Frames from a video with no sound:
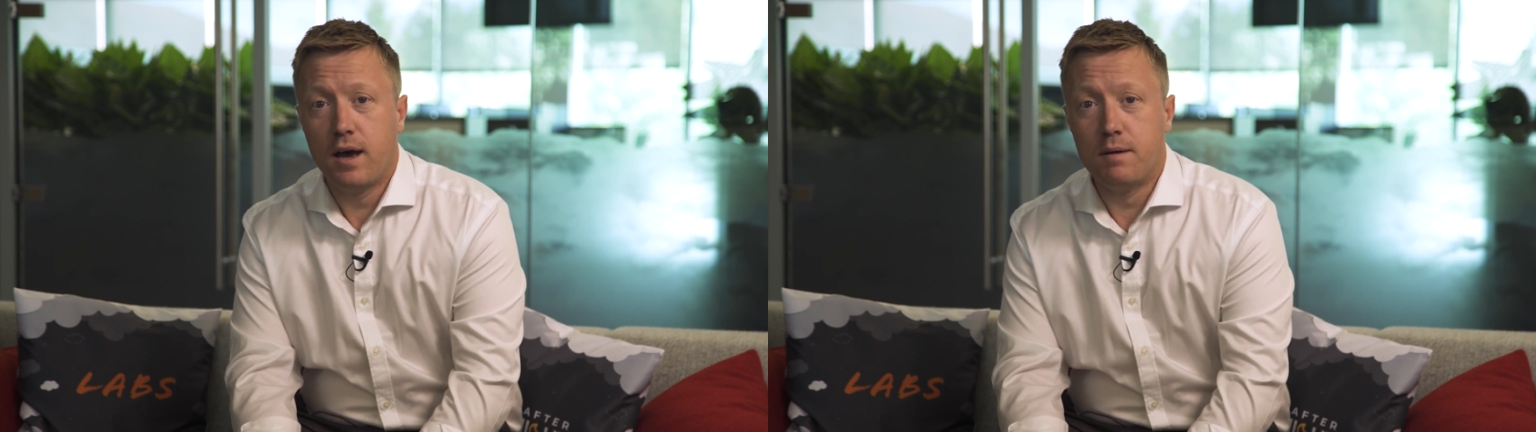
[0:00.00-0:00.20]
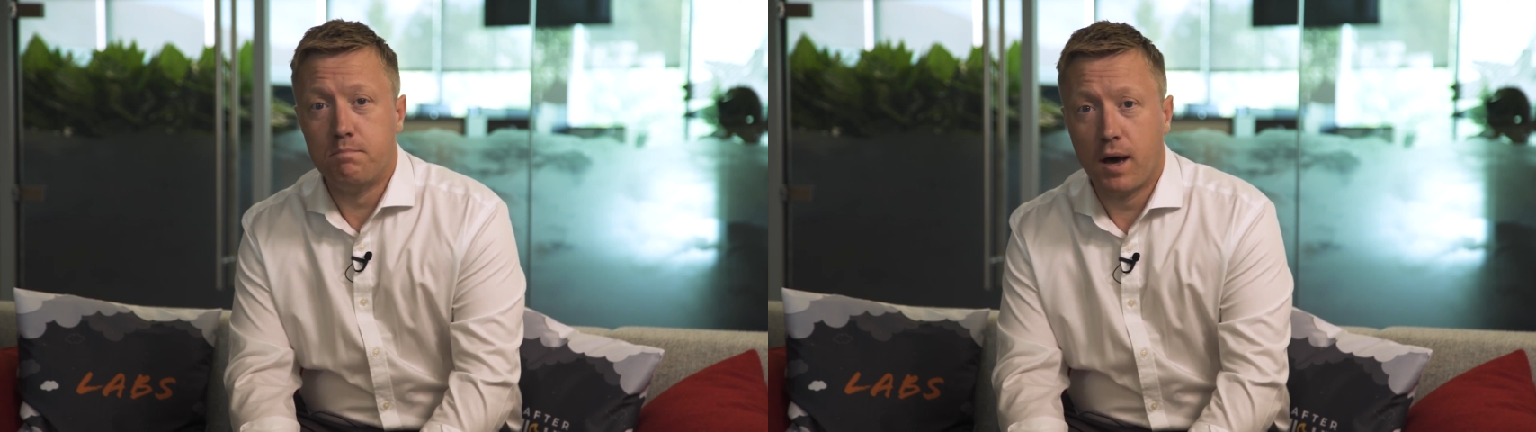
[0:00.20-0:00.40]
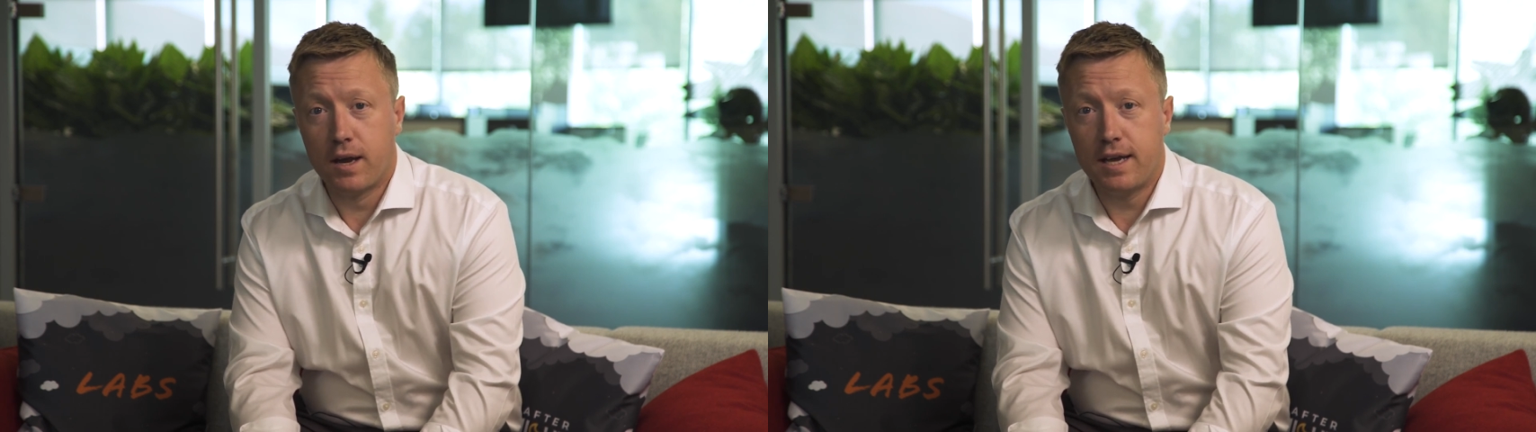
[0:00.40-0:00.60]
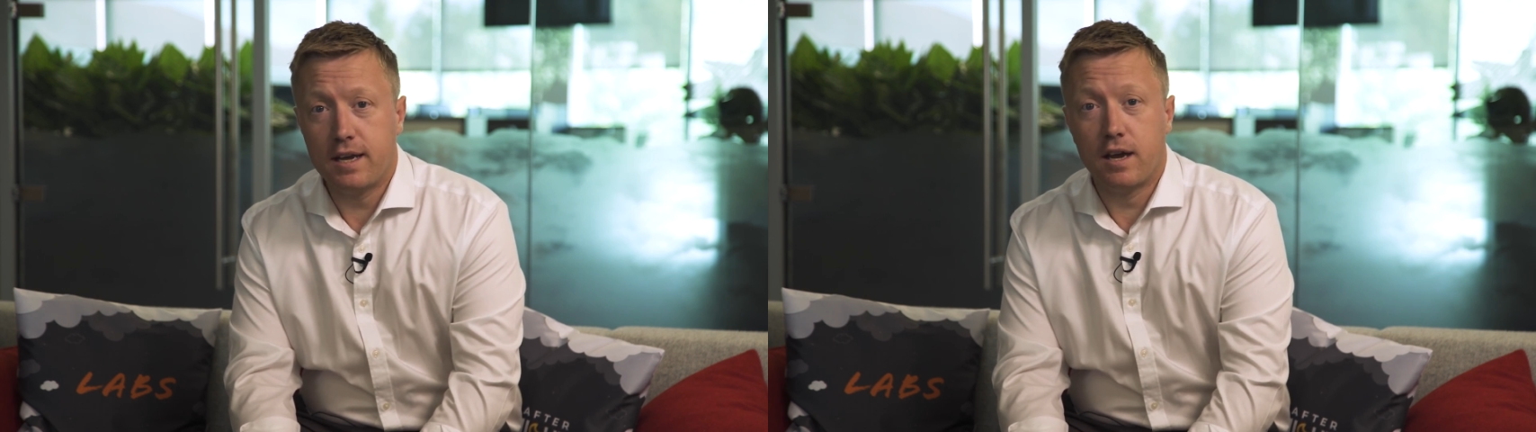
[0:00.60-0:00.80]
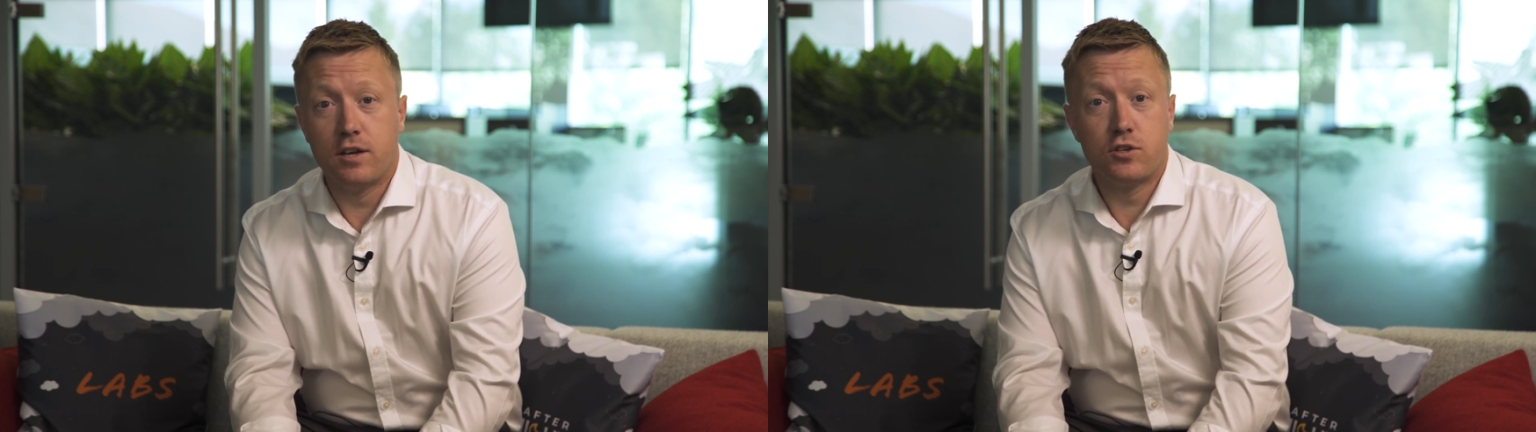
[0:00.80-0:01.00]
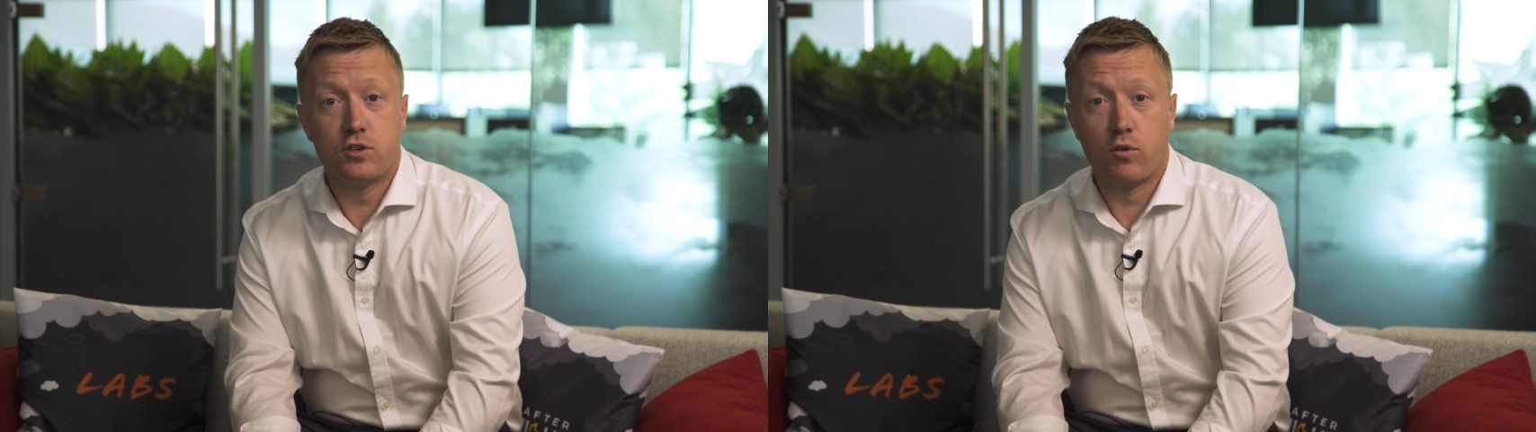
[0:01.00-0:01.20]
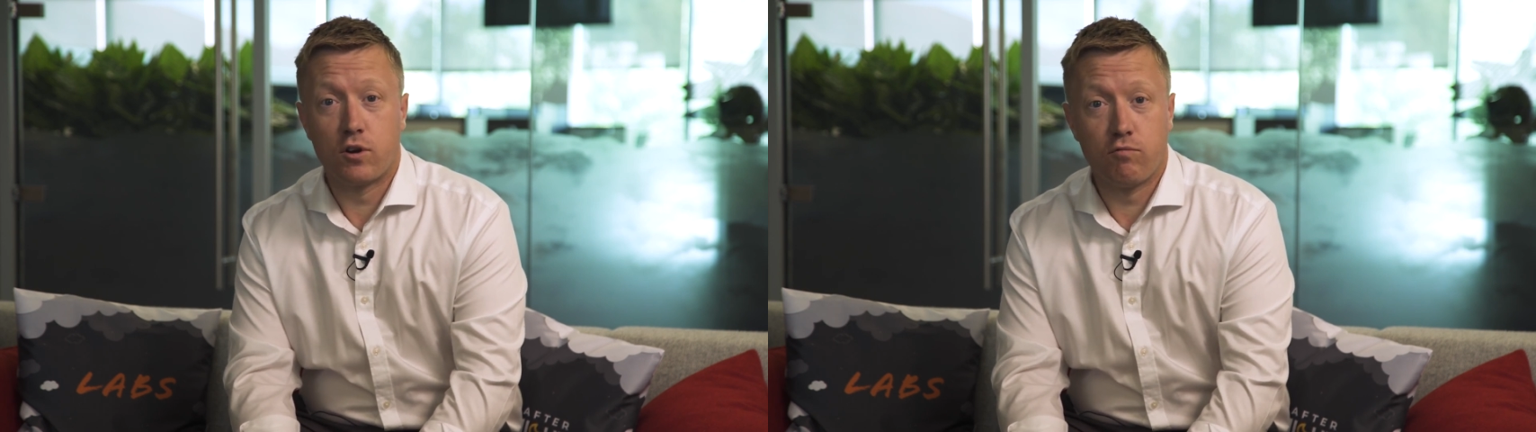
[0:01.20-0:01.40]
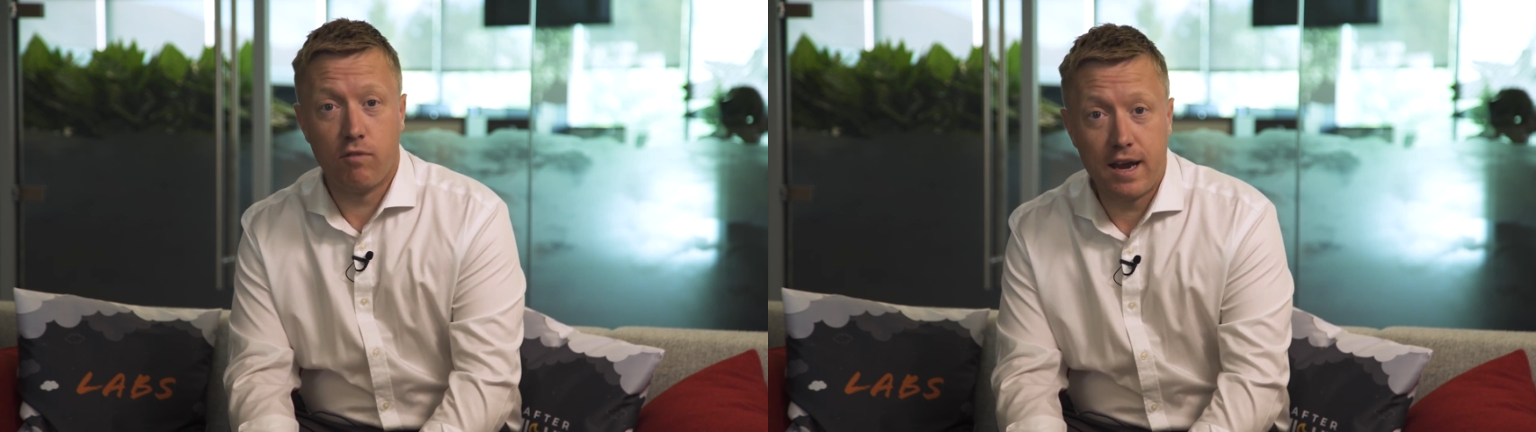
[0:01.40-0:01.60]
and money and ensure a
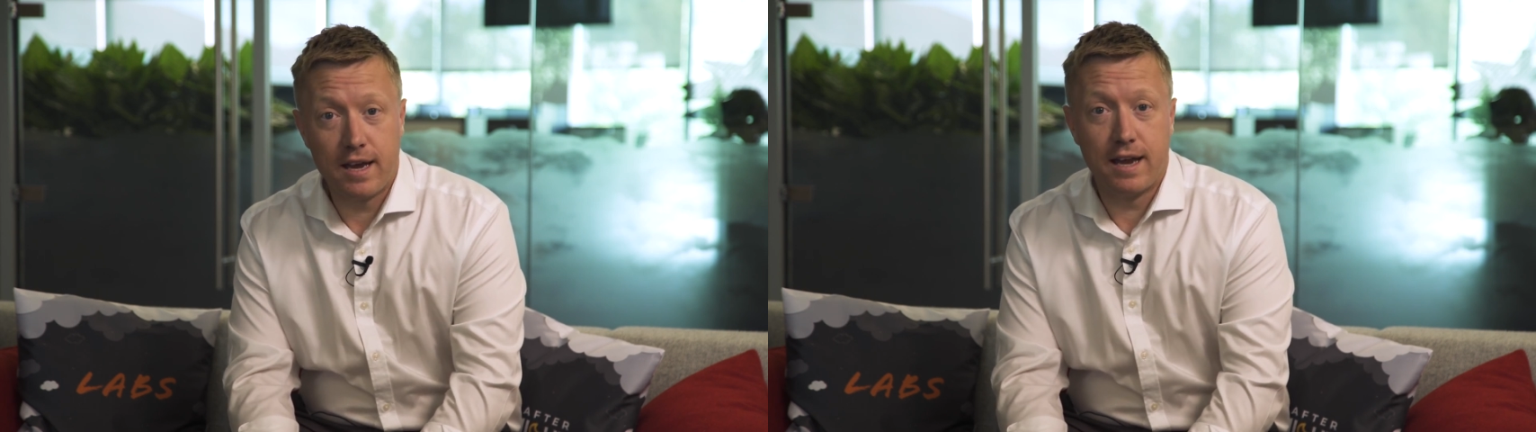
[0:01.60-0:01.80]
great